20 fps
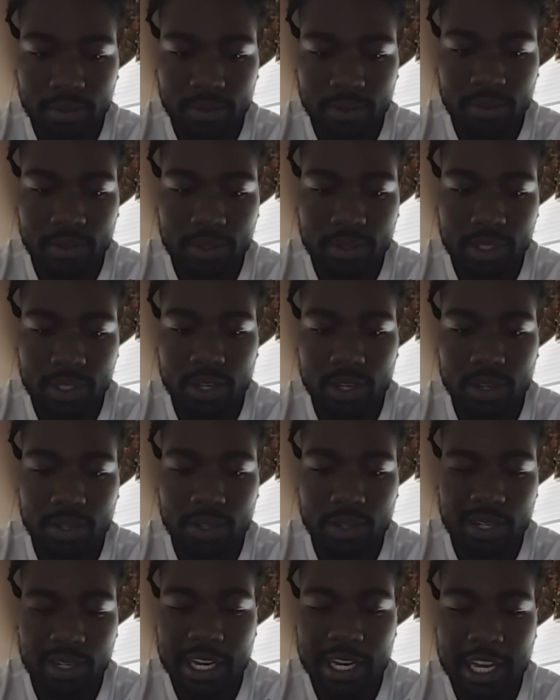So
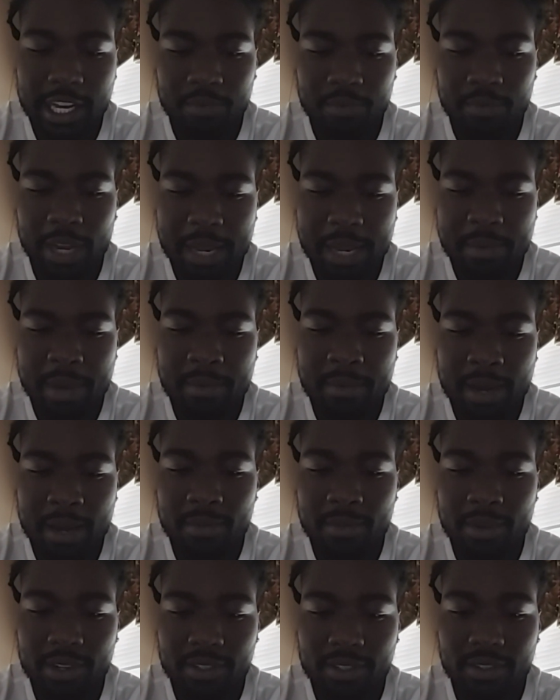that was probably my
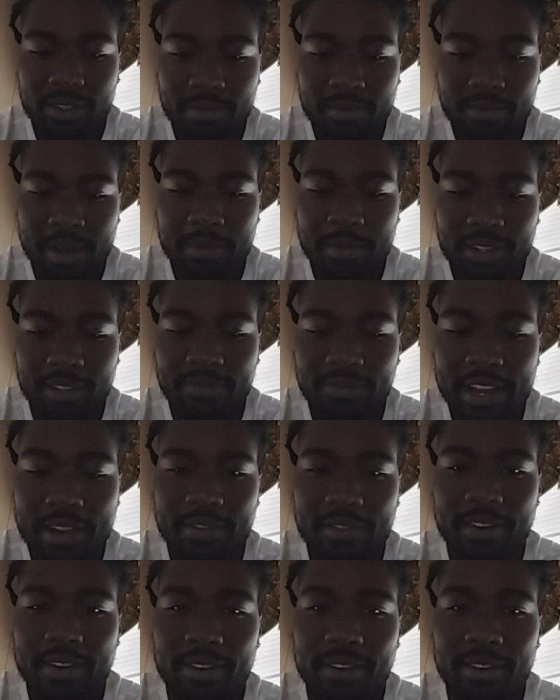most favorite.